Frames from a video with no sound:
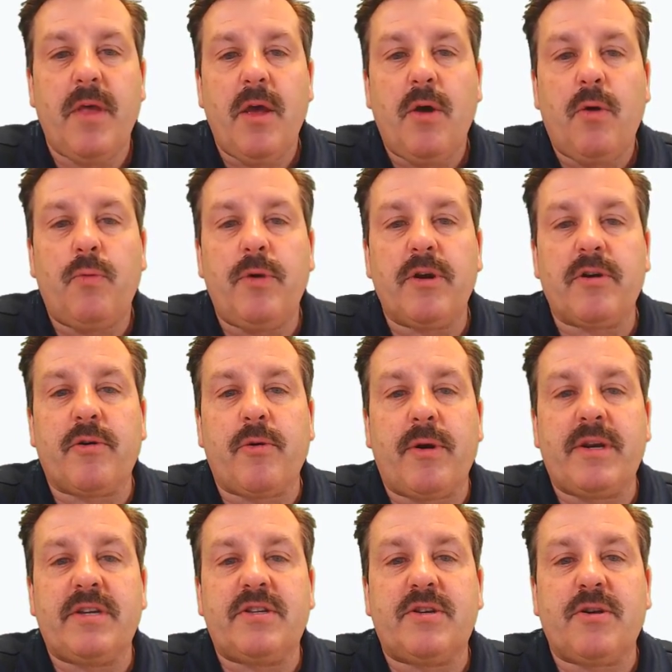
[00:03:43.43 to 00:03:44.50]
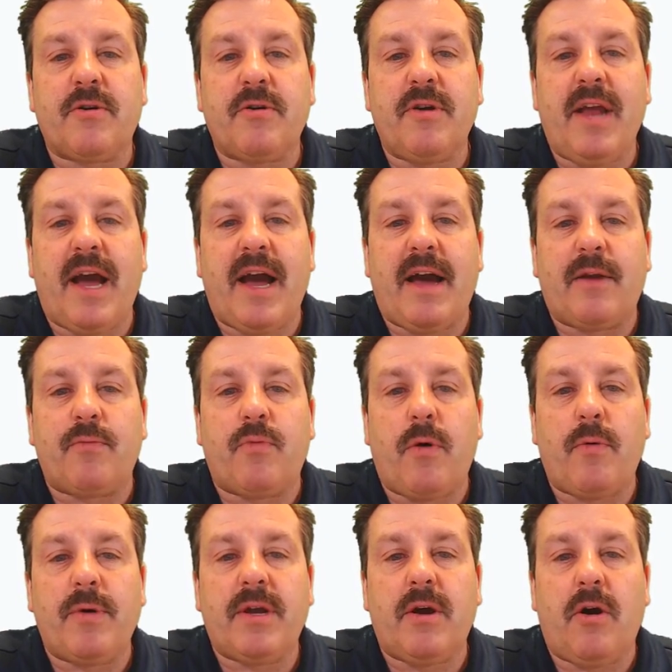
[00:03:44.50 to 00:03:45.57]
We are going to turn on
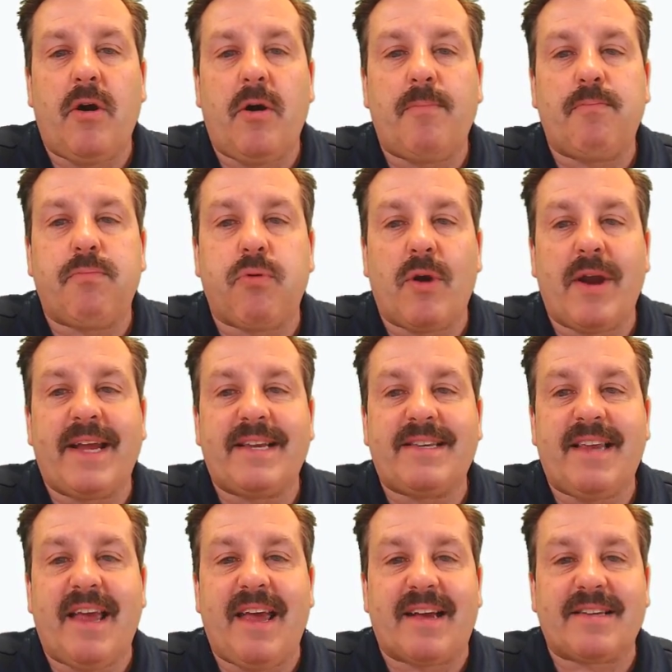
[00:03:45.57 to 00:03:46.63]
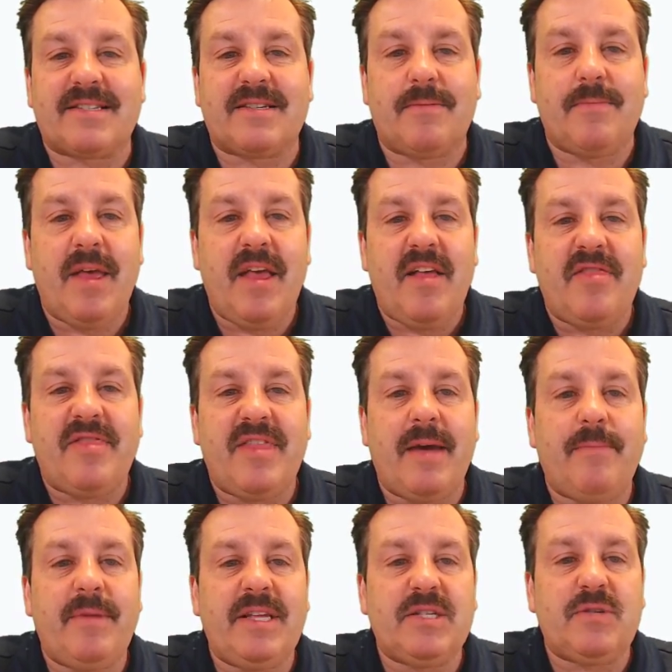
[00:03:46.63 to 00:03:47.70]
what we call break text. That
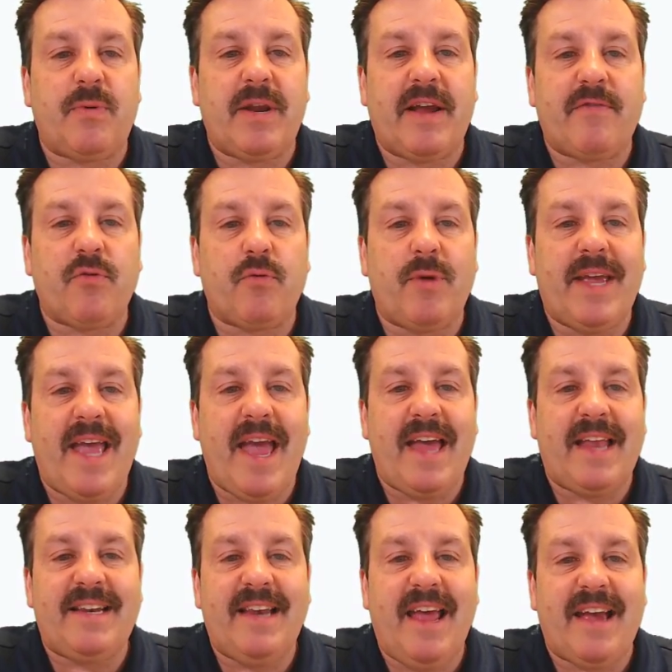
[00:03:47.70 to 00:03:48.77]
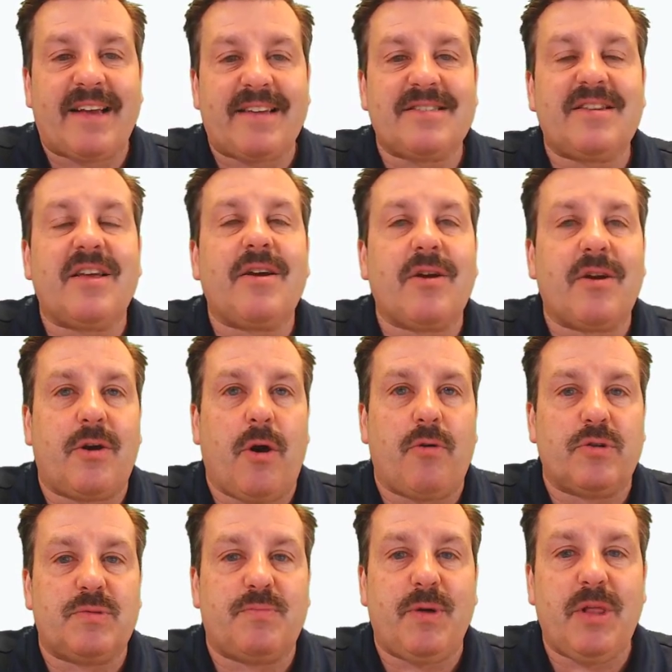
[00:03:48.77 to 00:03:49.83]
means whatever we add next
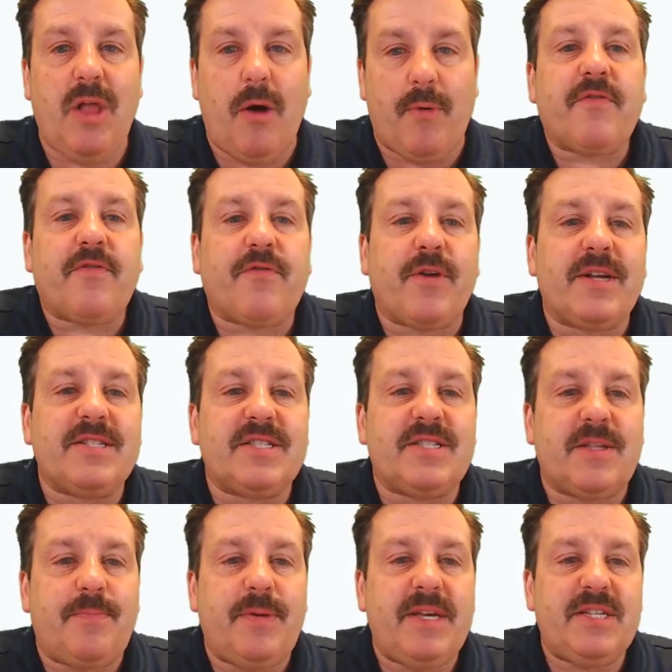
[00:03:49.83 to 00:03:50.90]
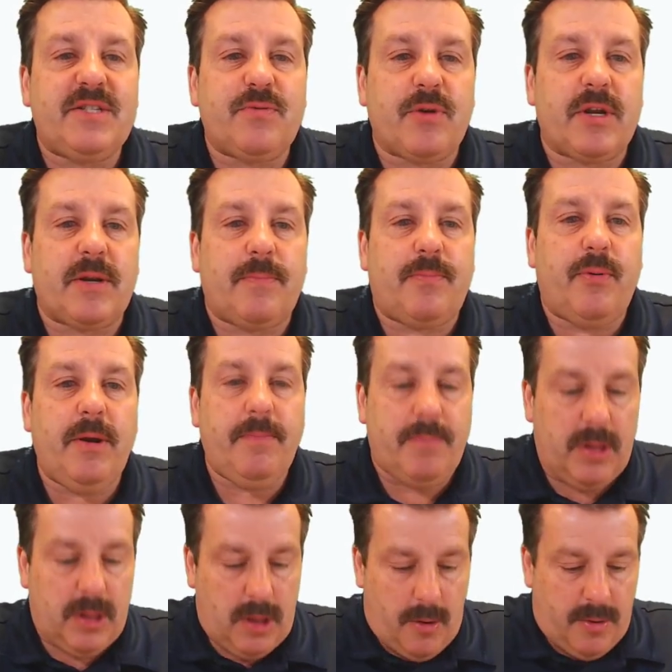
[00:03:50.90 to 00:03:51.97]
goes below it. Friends, the piece we're going to
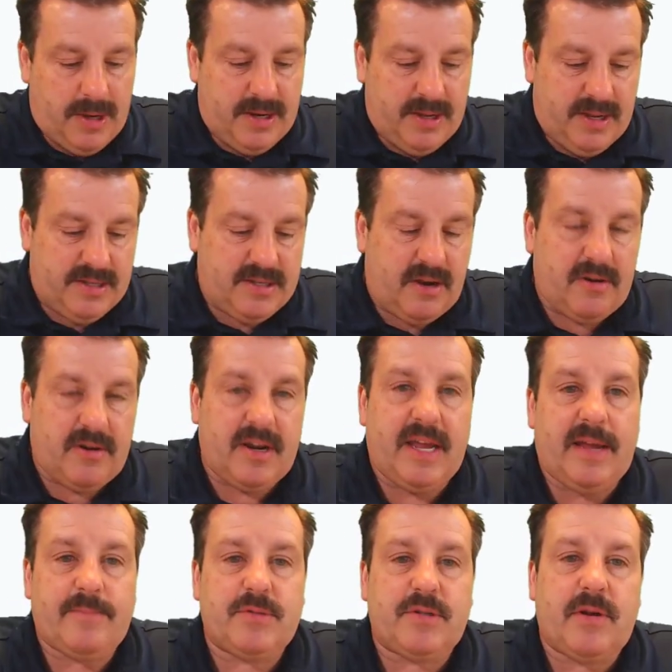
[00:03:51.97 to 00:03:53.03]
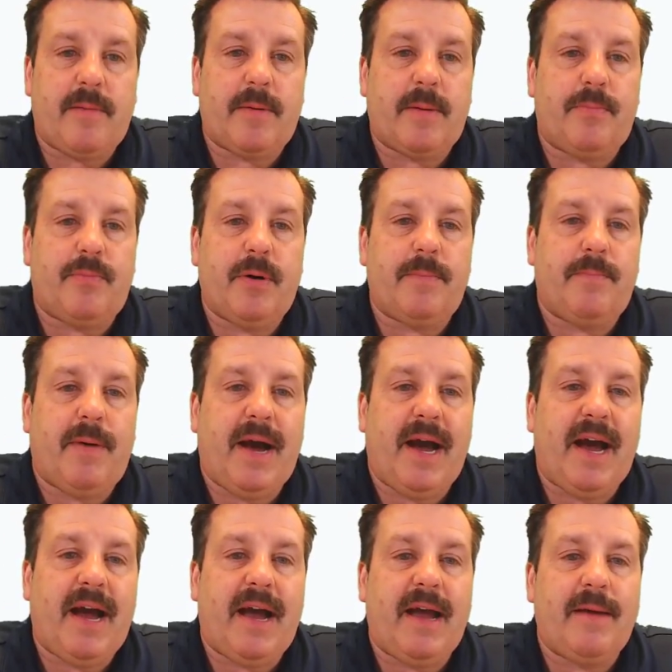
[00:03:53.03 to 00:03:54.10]
put below it is our name. So I'm going to put
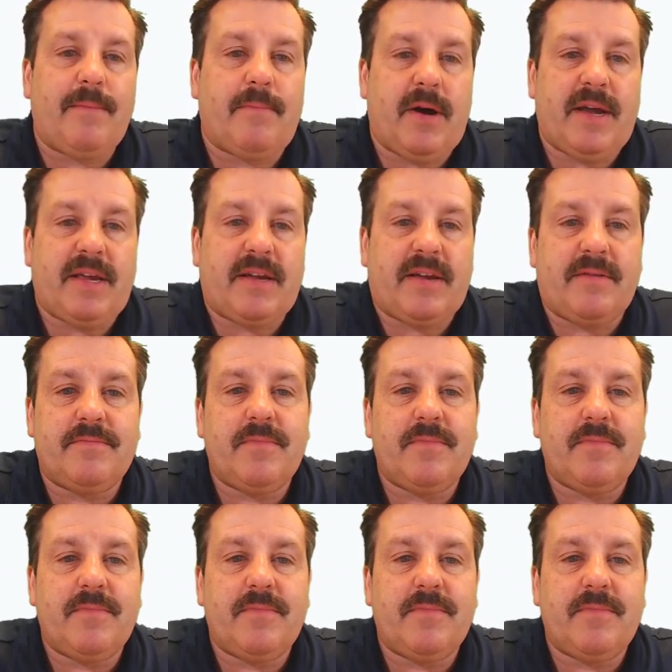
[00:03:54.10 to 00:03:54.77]
by Mike.